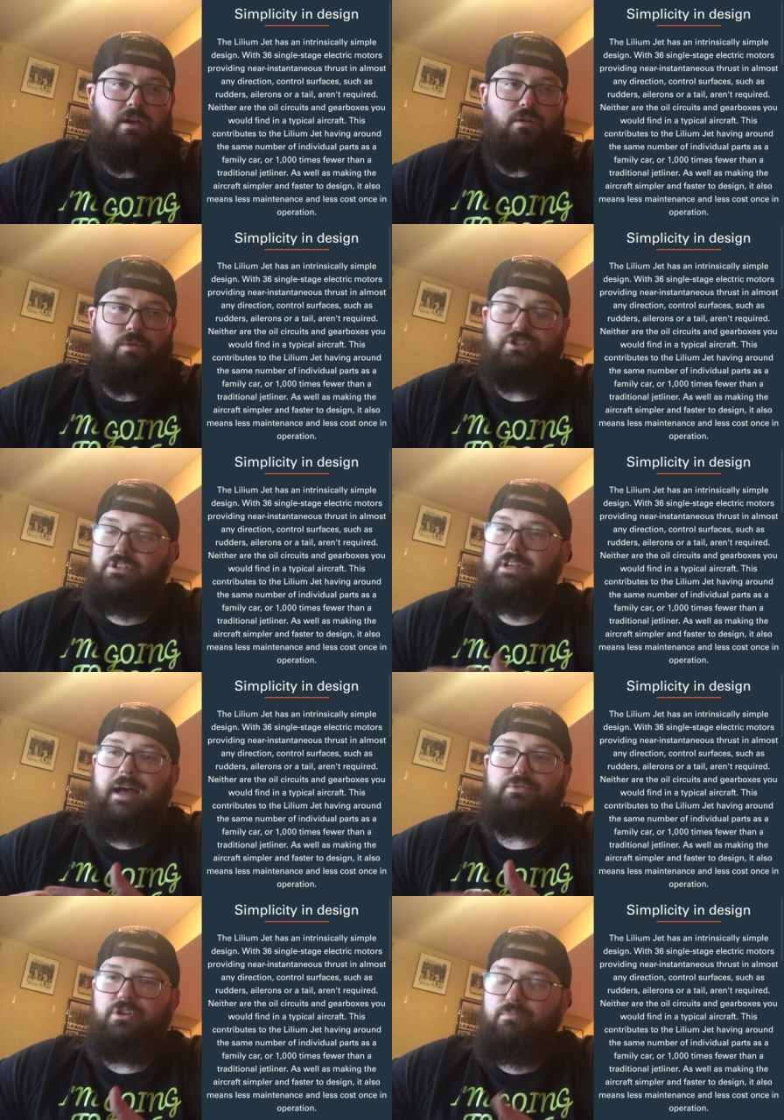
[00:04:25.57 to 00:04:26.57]
which is
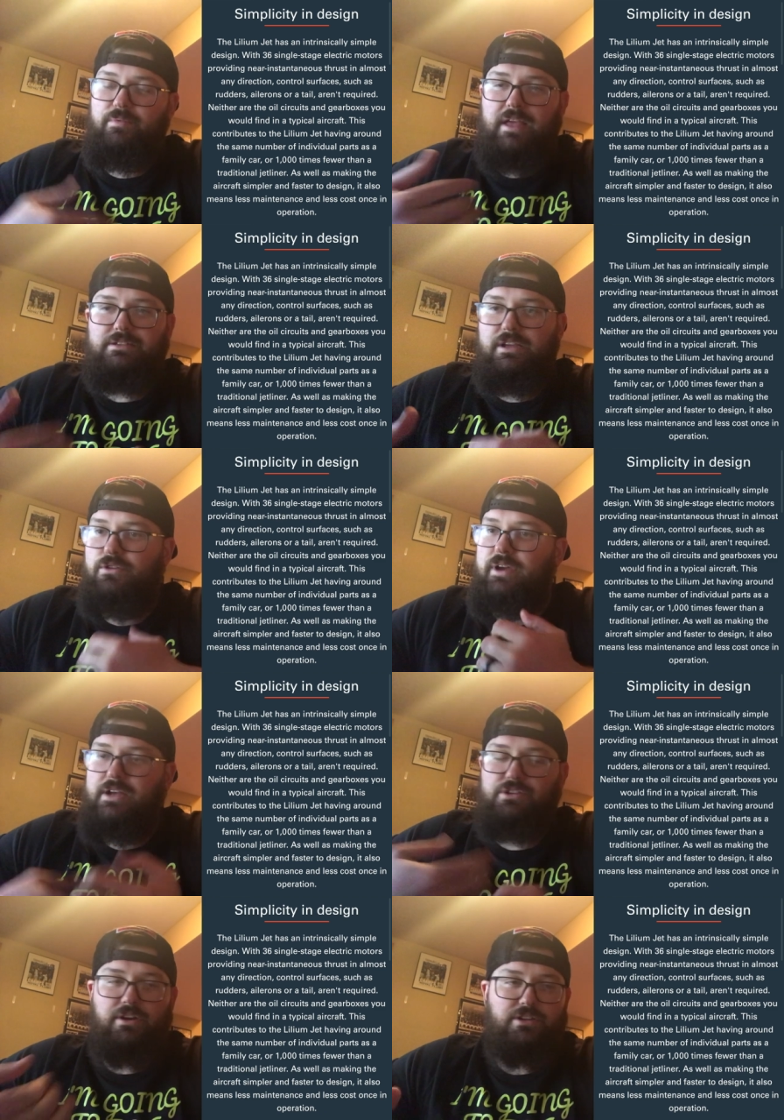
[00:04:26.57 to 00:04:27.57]
absolutely amazing. You guys
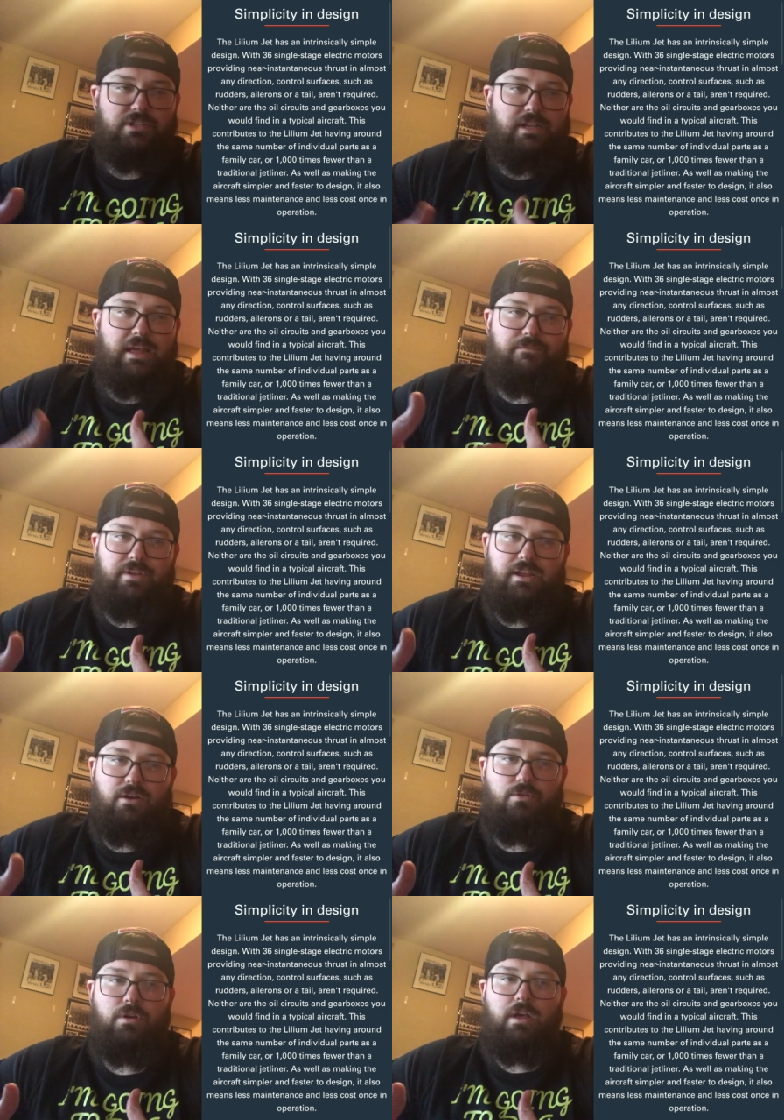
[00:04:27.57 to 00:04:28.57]
are going to see that
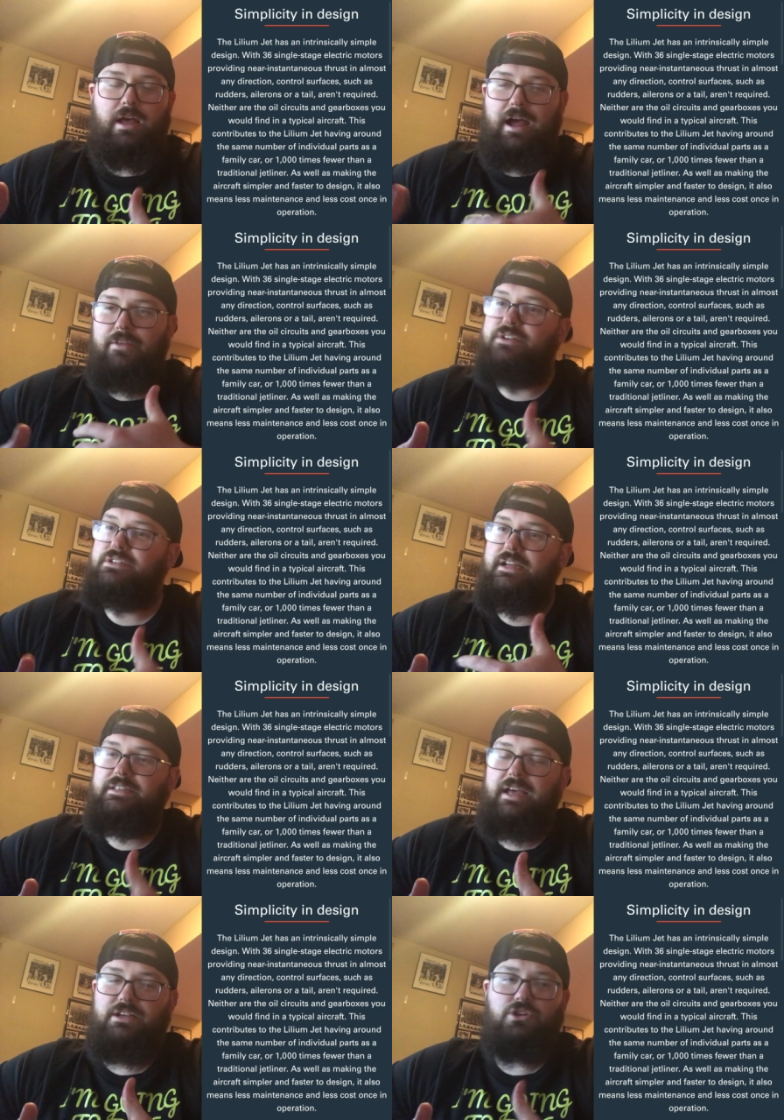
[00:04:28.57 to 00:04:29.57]
video, how this thing
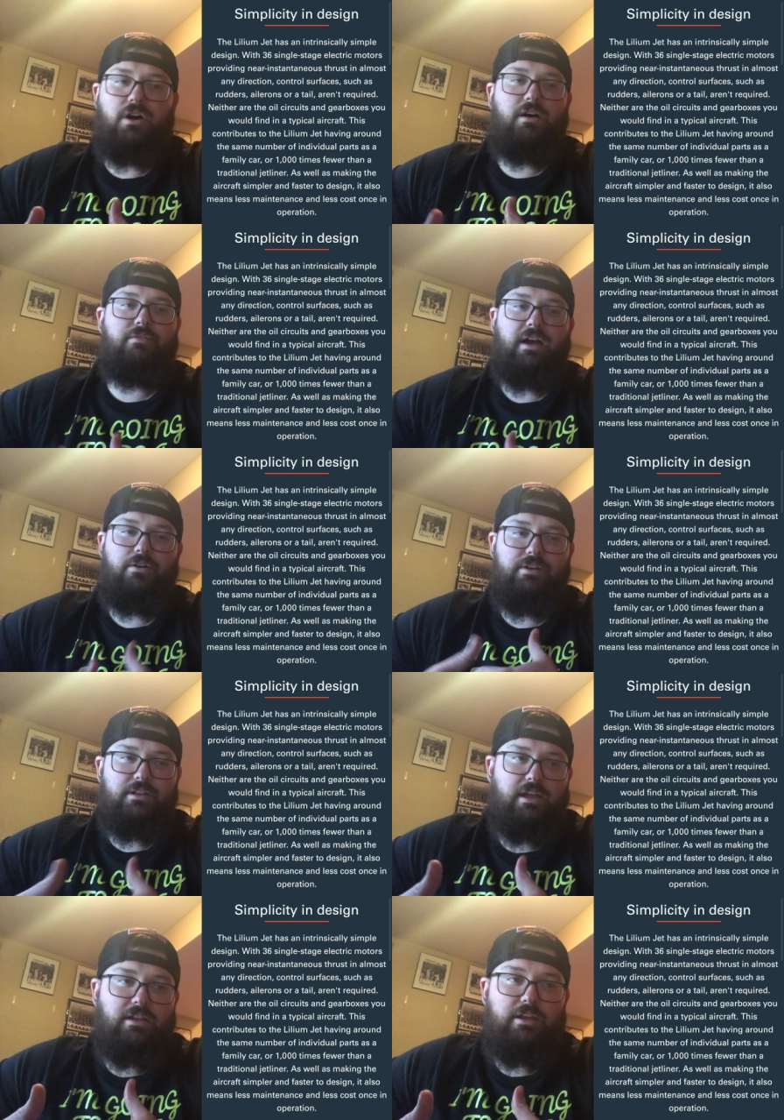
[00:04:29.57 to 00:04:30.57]
takes off, how it
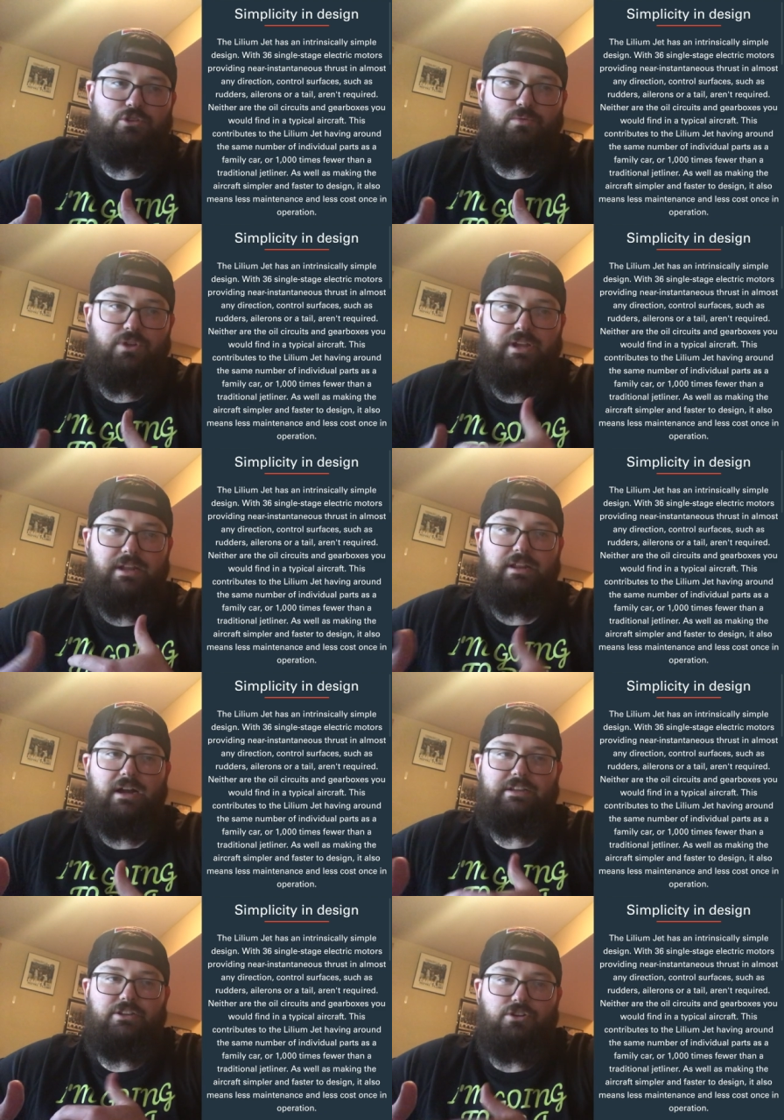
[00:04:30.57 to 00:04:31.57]
is really
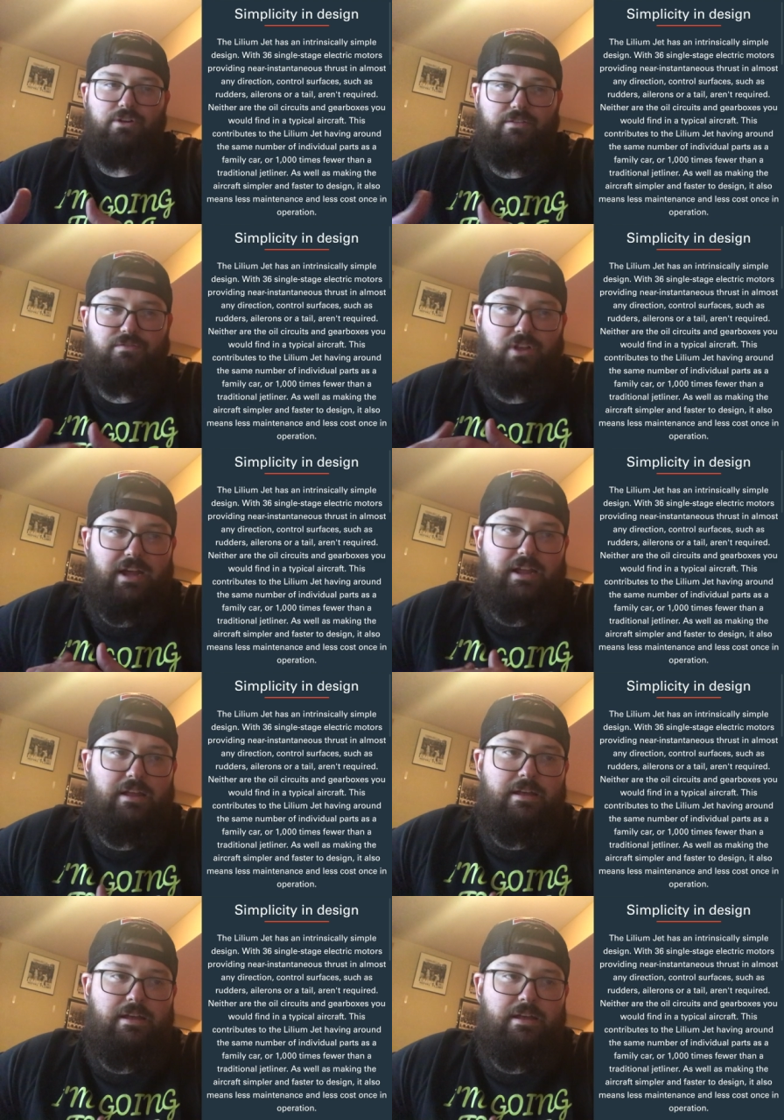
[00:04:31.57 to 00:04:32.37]
conducted during flight.